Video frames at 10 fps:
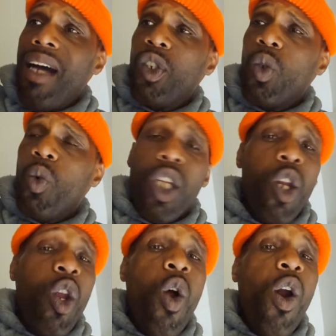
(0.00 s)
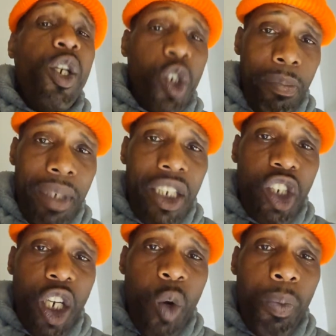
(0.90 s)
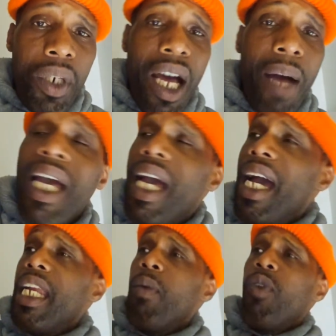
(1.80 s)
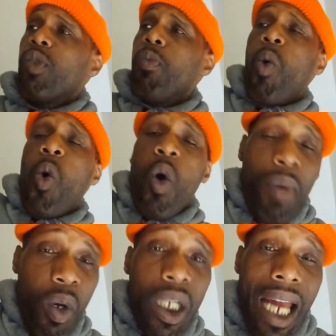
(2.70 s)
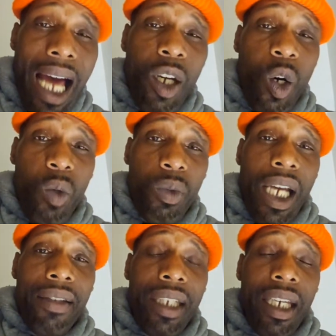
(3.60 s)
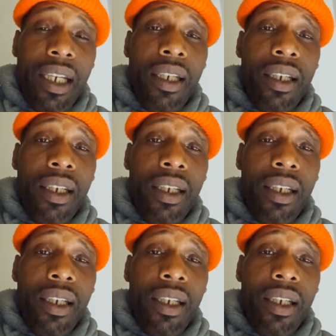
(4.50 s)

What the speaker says: to a larger beach that opened up, and there was more $1 million homes out there.